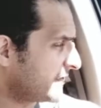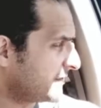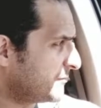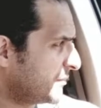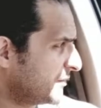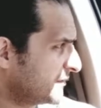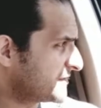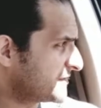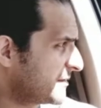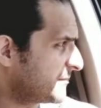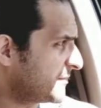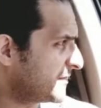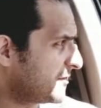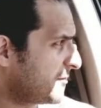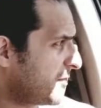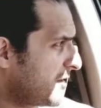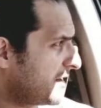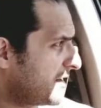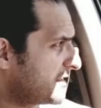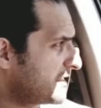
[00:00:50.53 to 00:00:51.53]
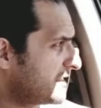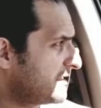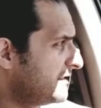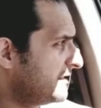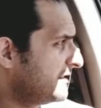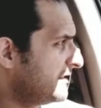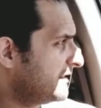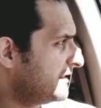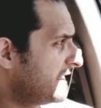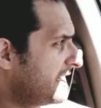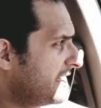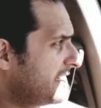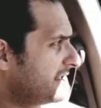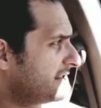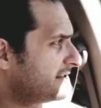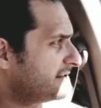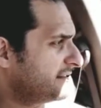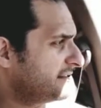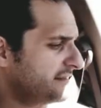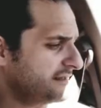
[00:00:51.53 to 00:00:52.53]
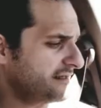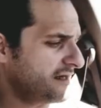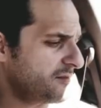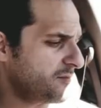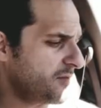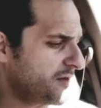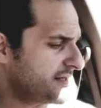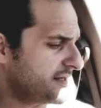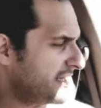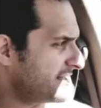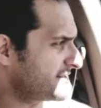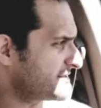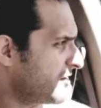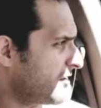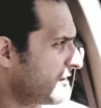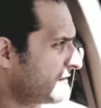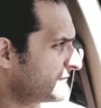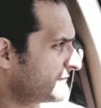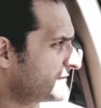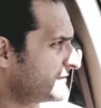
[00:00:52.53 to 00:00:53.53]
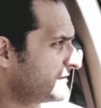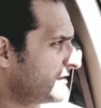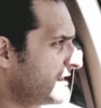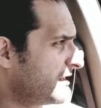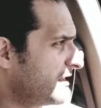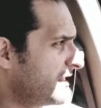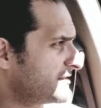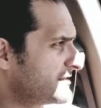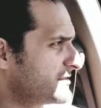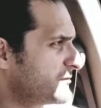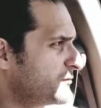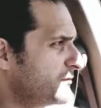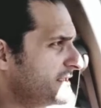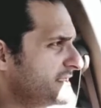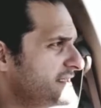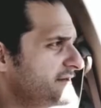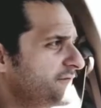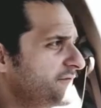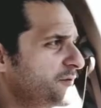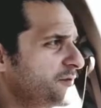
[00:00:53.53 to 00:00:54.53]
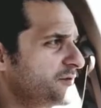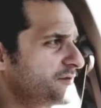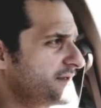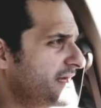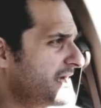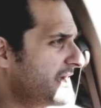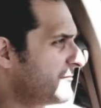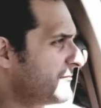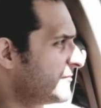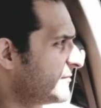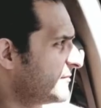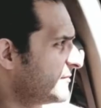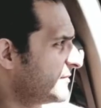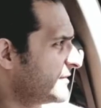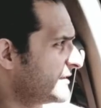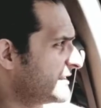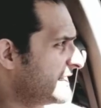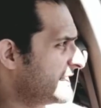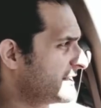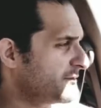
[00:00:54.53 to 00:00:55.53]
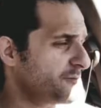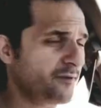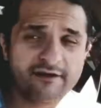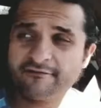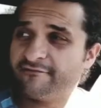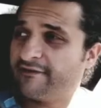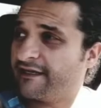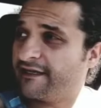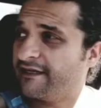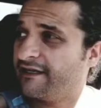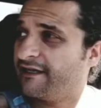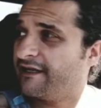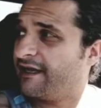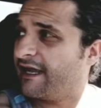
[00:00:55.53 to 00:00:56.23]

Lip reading: It builds up in the body, and our body has a really difficult time getting rid of it.